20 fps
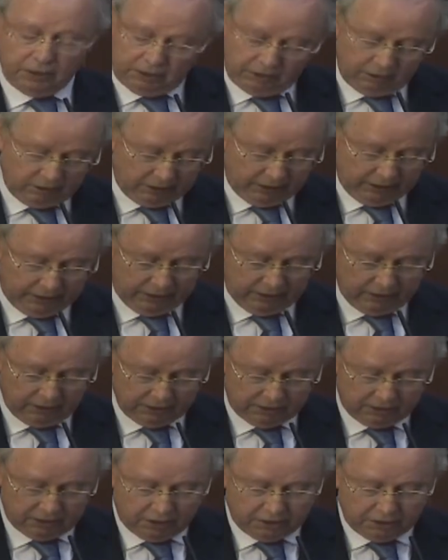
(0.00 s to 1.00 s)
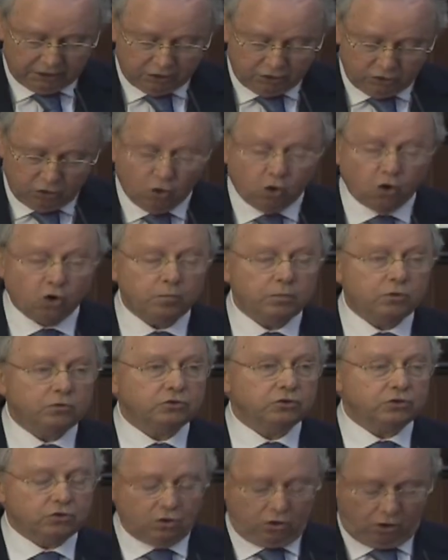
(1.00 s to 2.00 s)
entails an
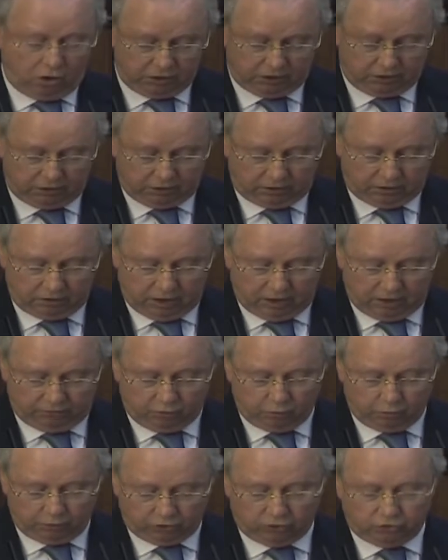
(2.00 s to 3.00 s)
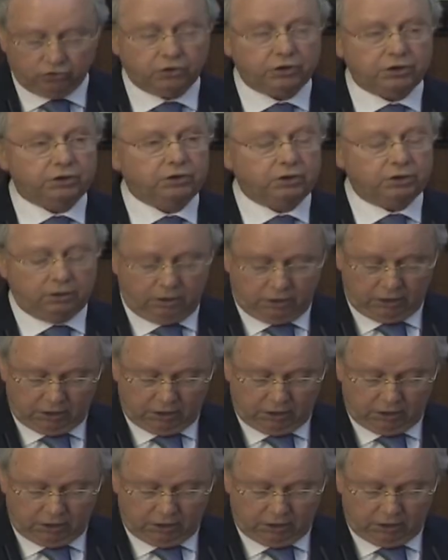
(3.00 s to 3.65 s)
enormous cost of opportunity